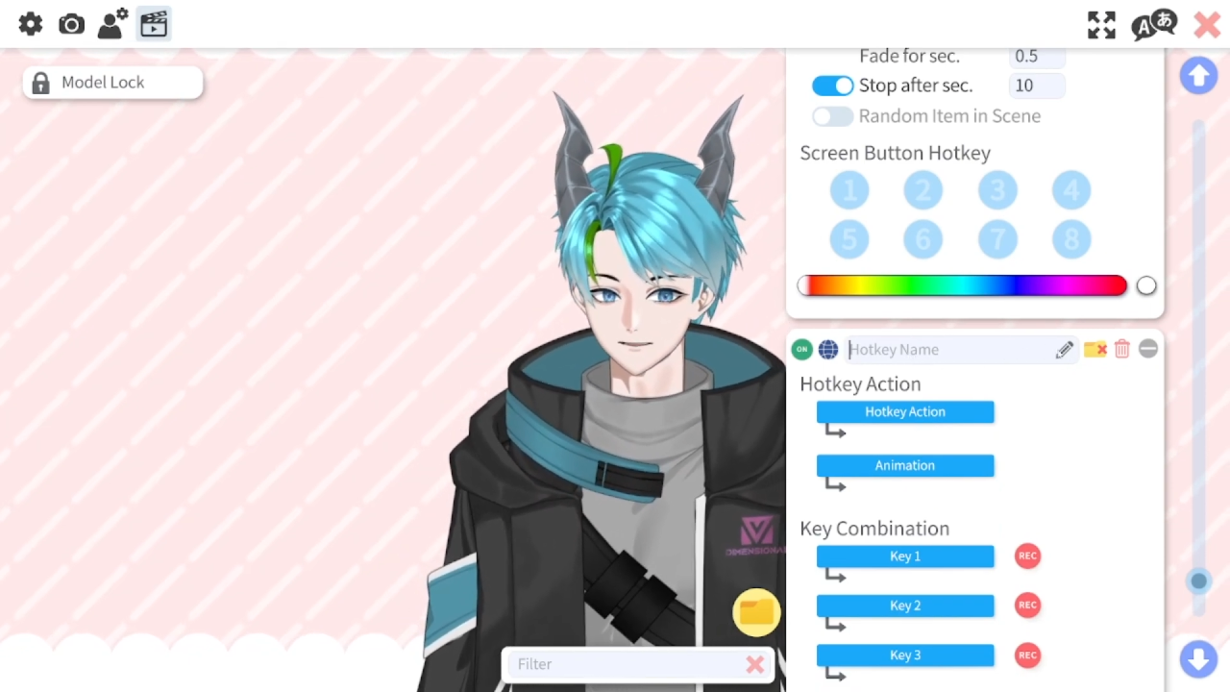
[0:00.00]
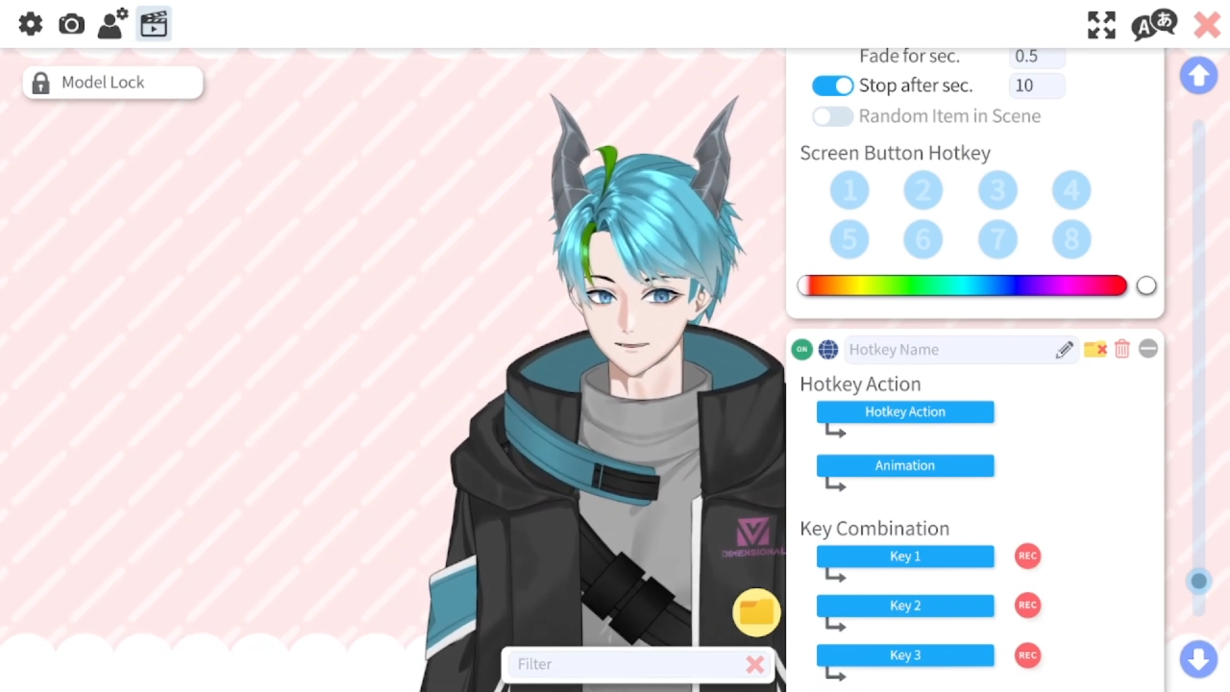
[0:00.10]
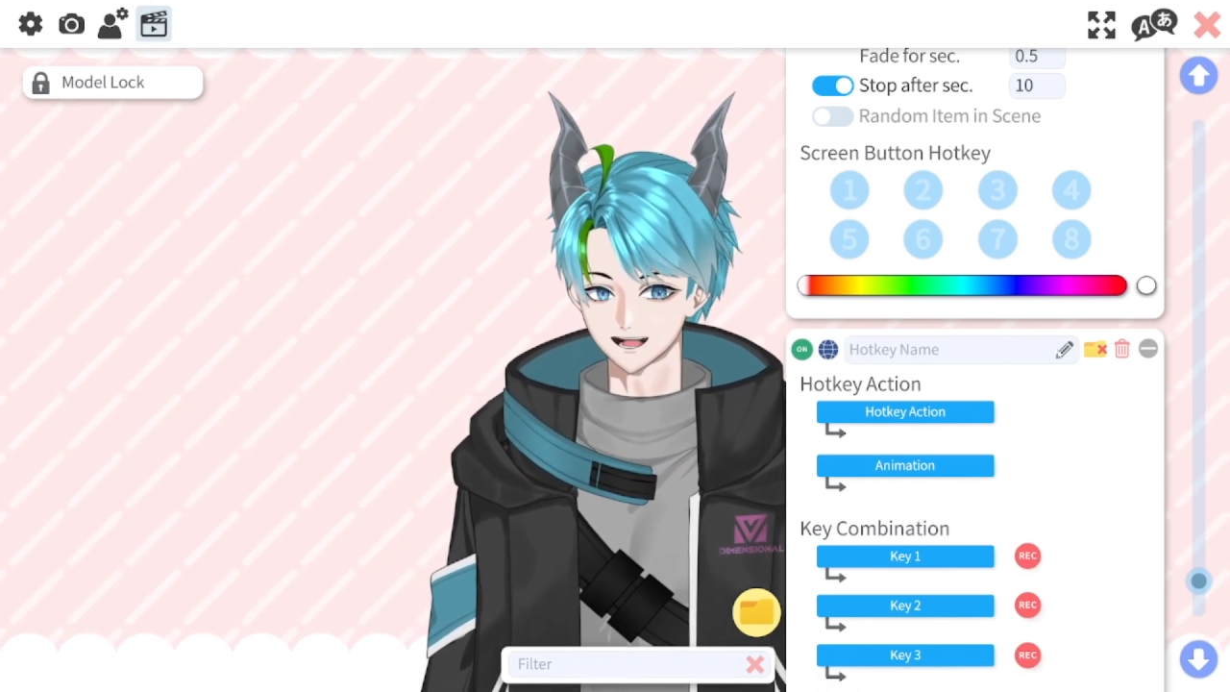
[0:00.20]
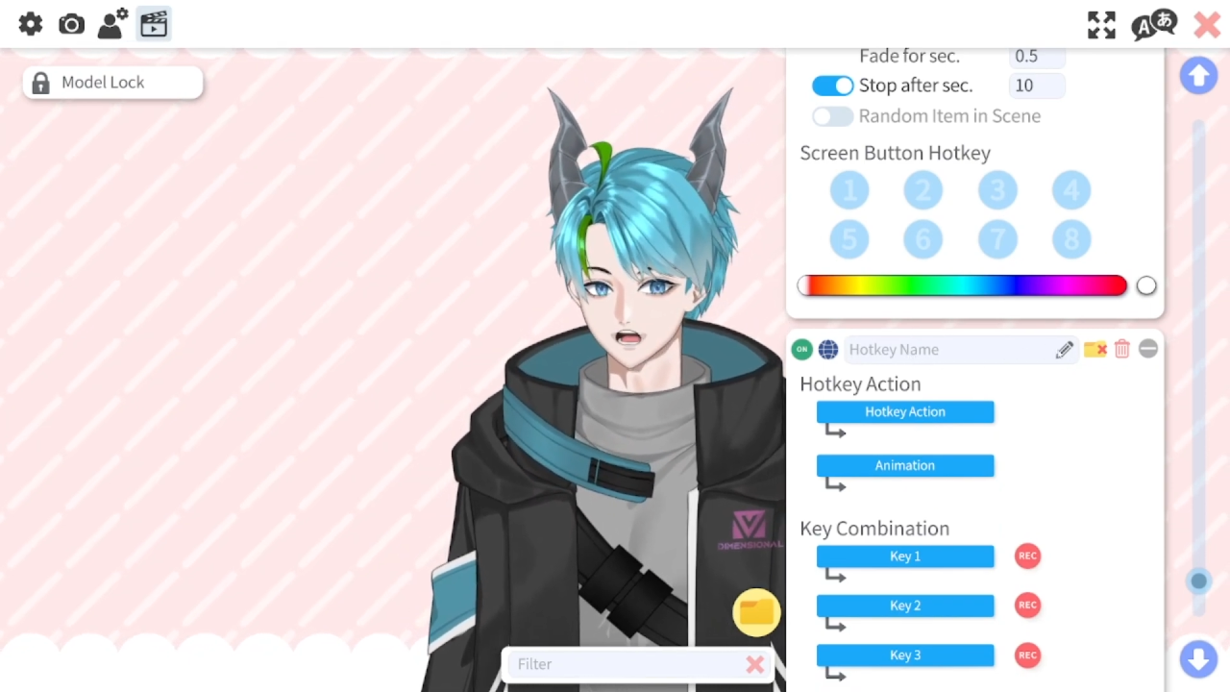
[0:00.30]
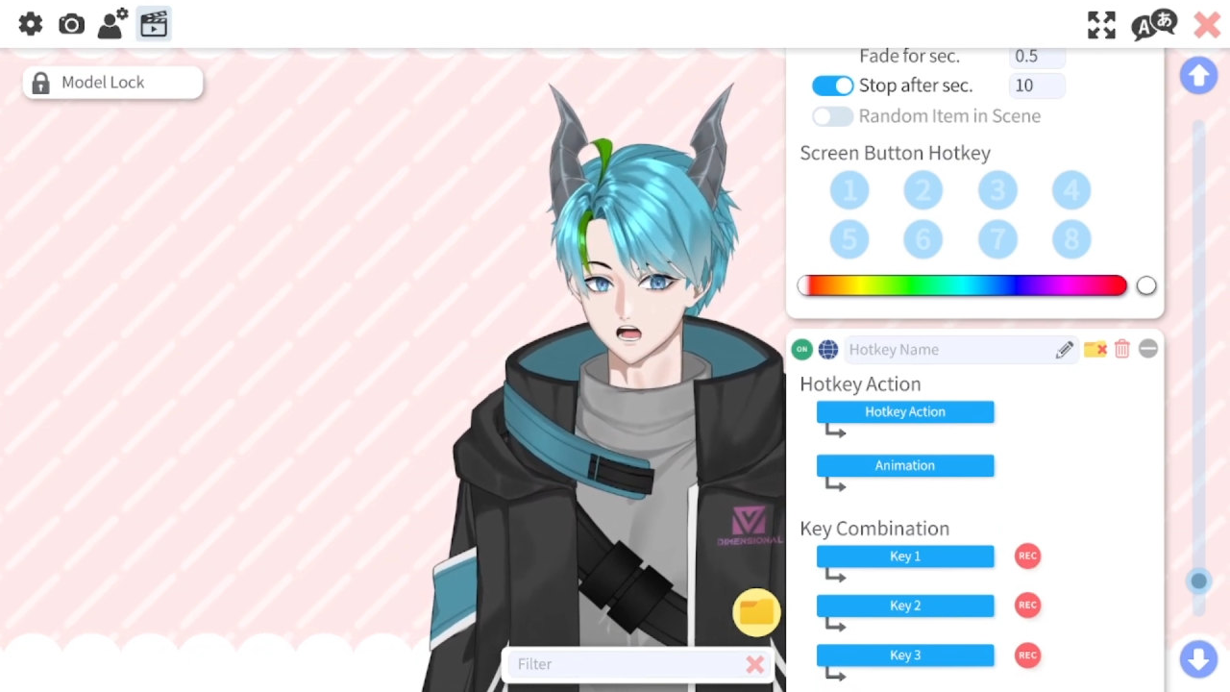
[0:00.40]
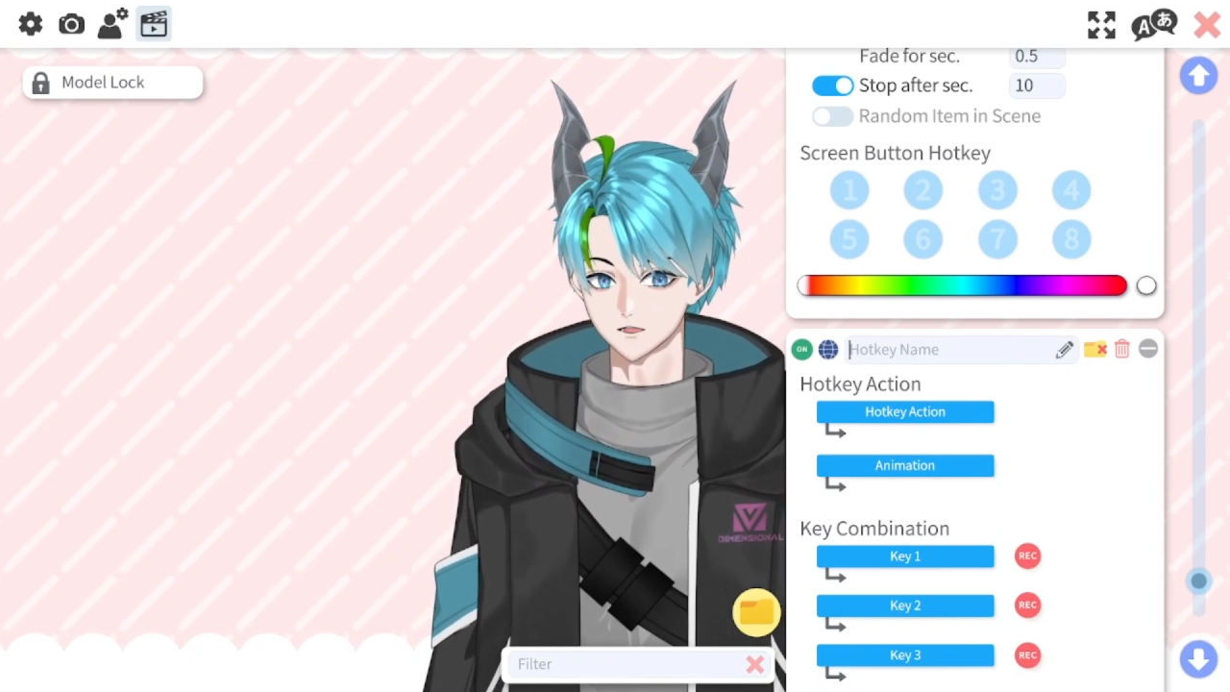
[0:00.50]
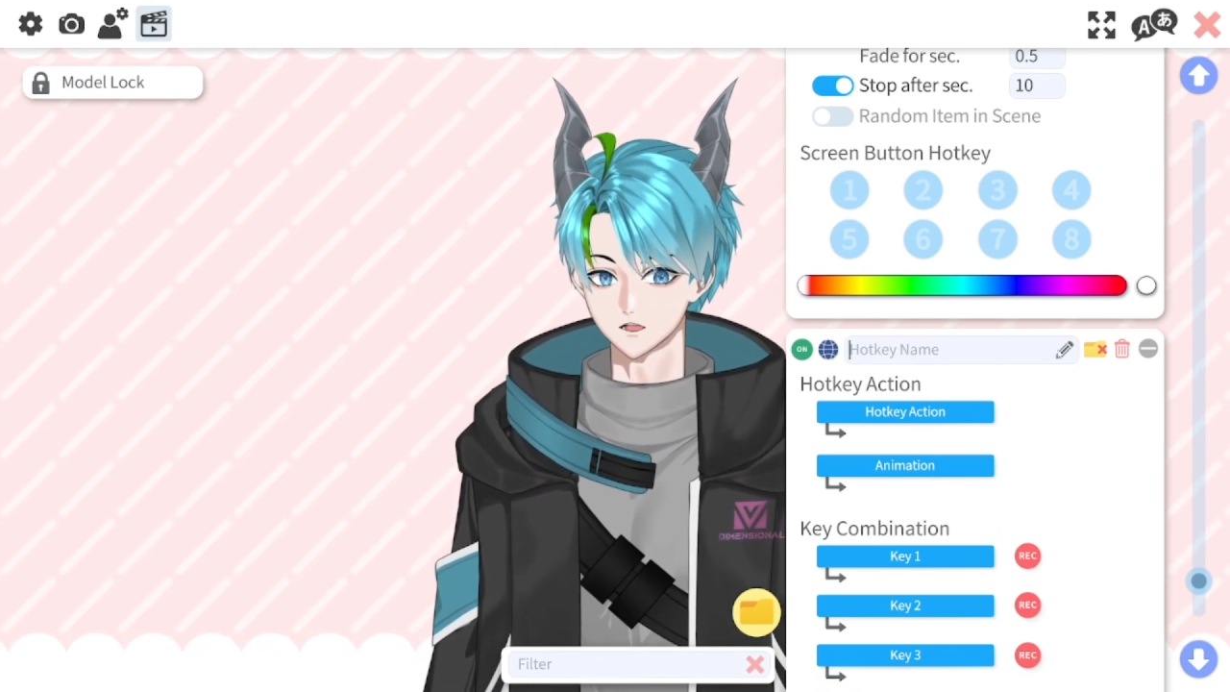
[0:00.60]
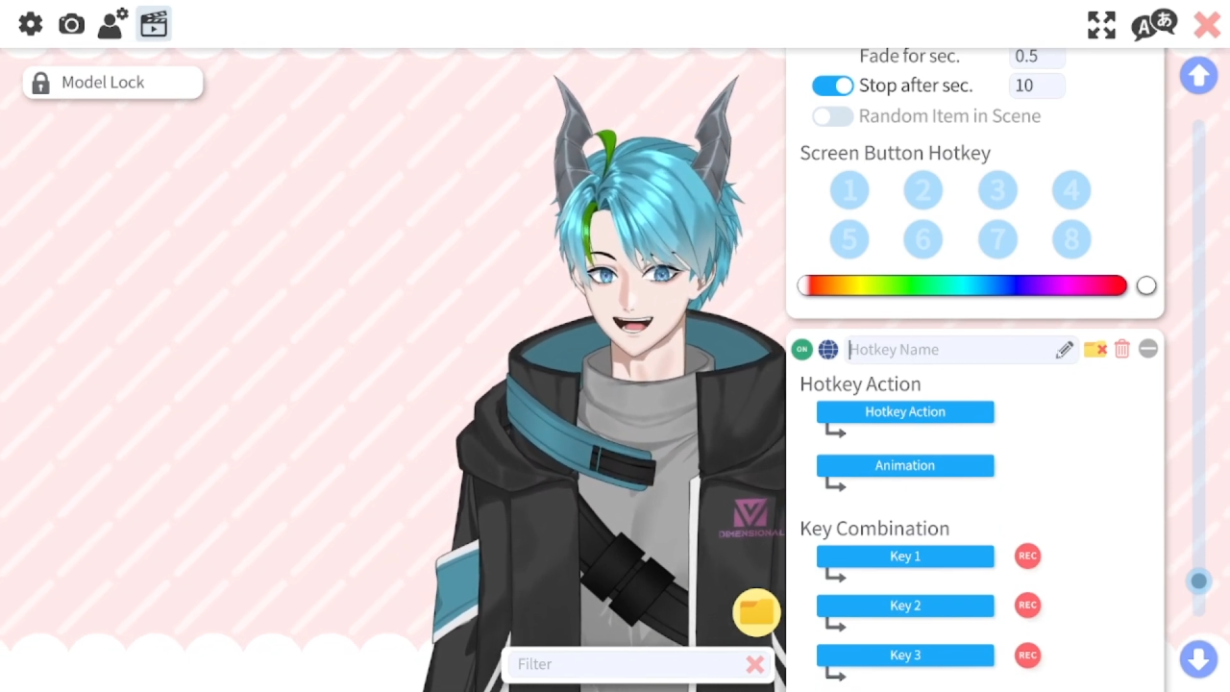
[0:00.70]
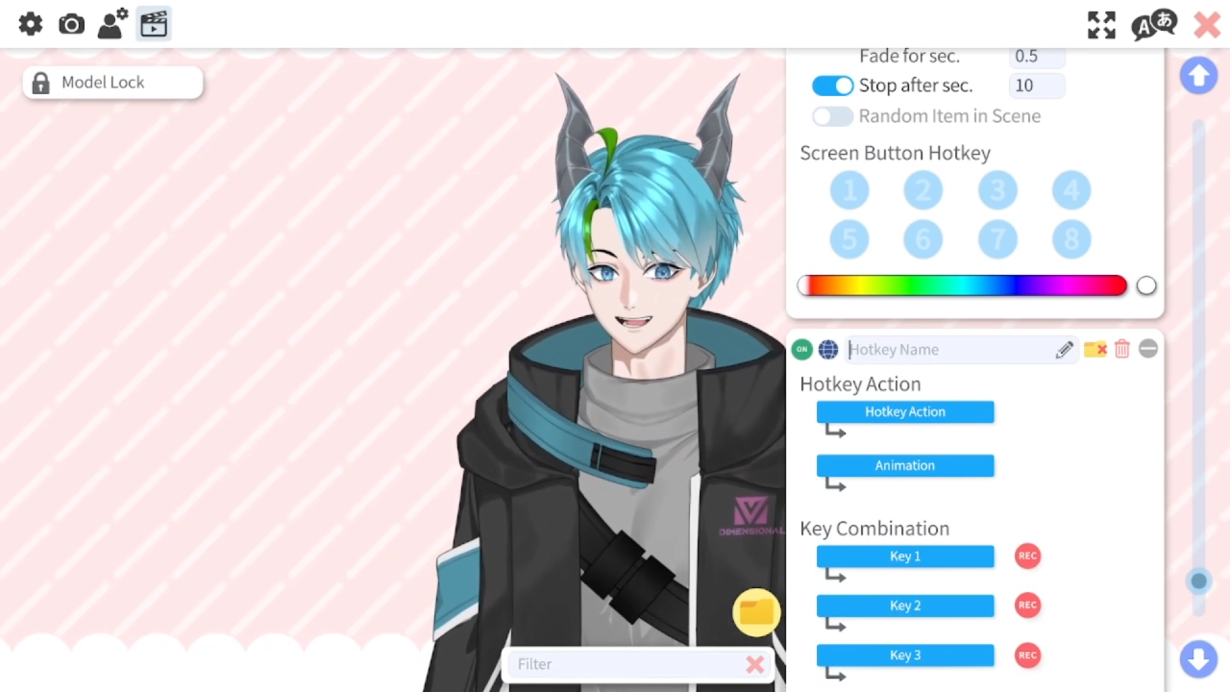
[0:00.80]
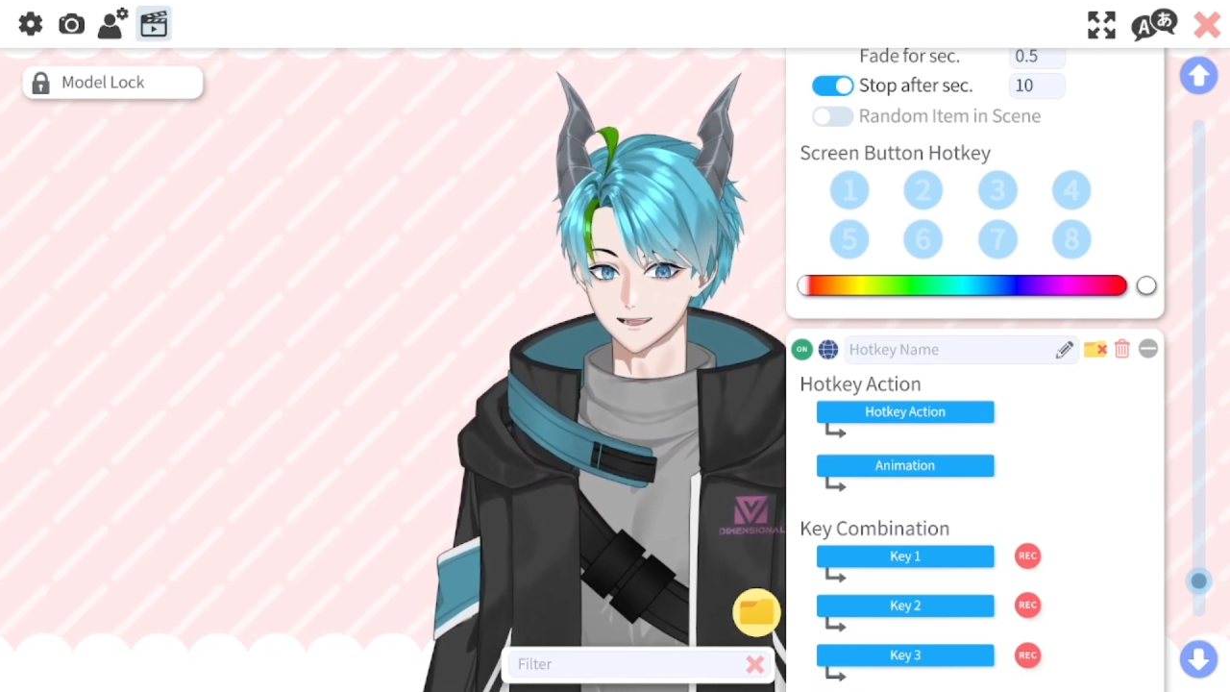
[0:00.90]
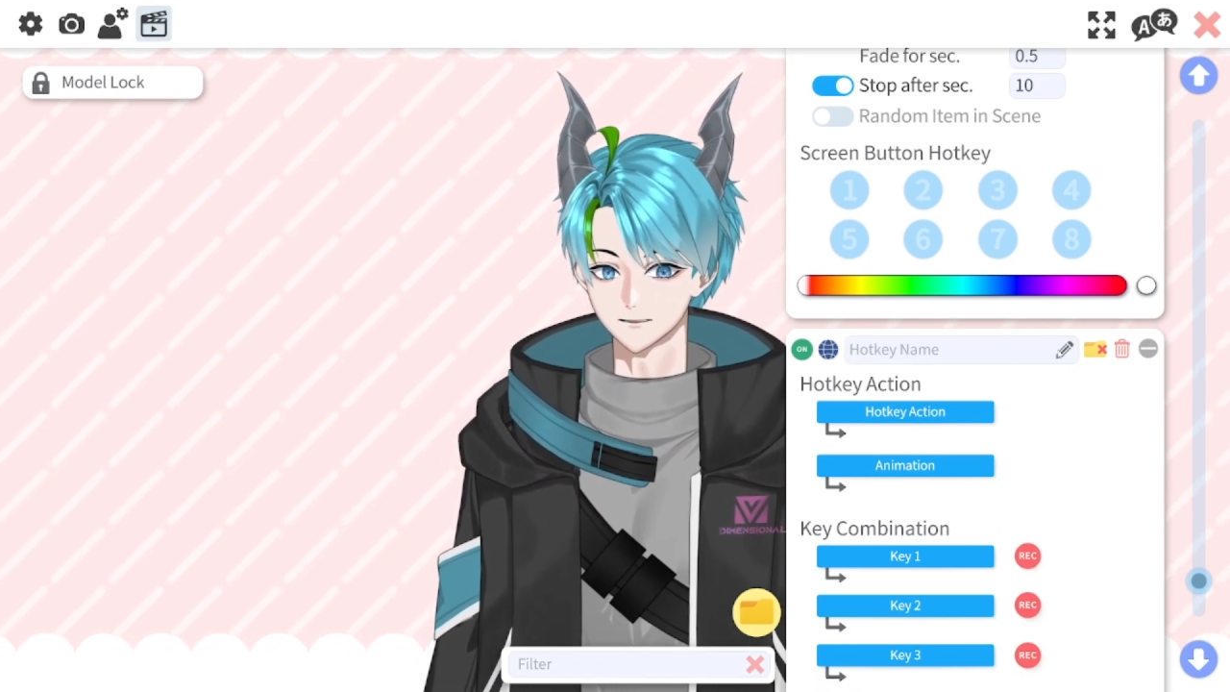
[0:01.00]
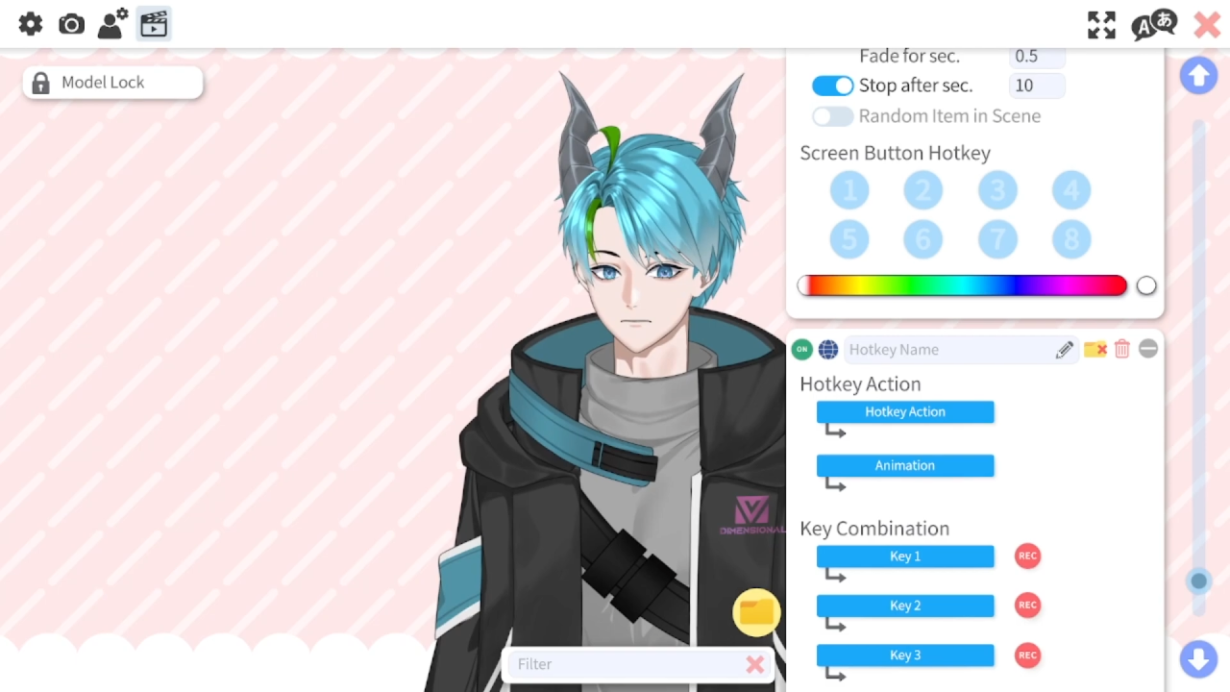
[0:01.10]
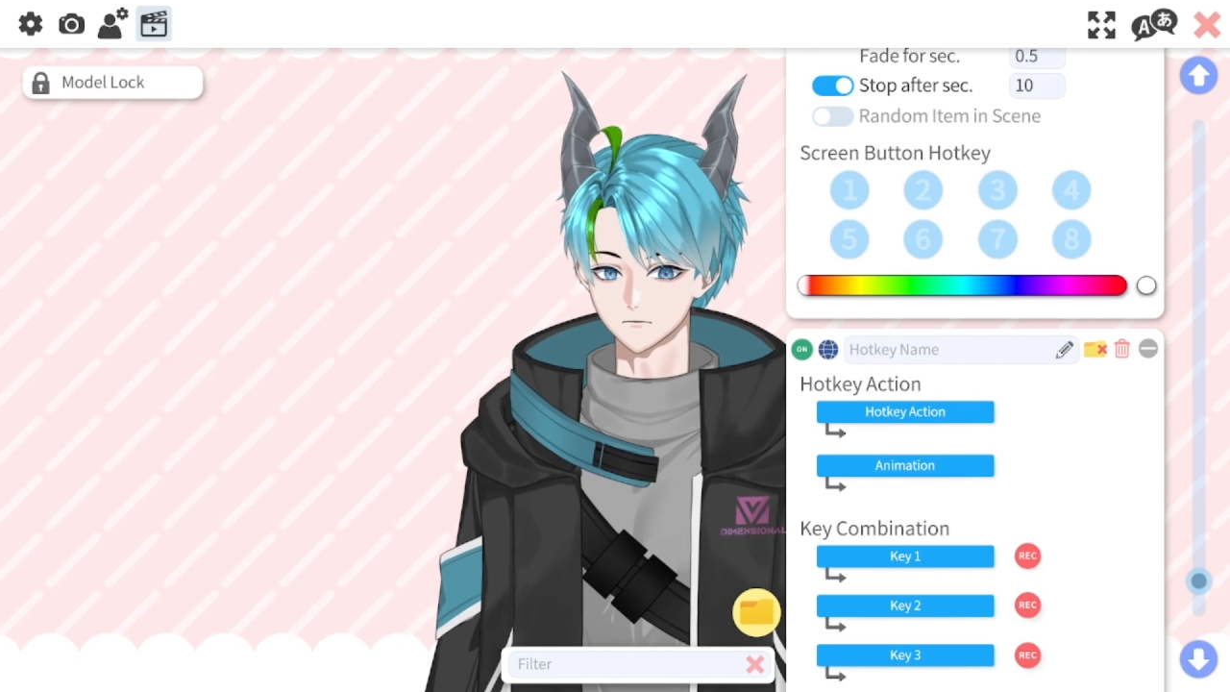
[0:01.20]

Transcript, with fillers: I will name it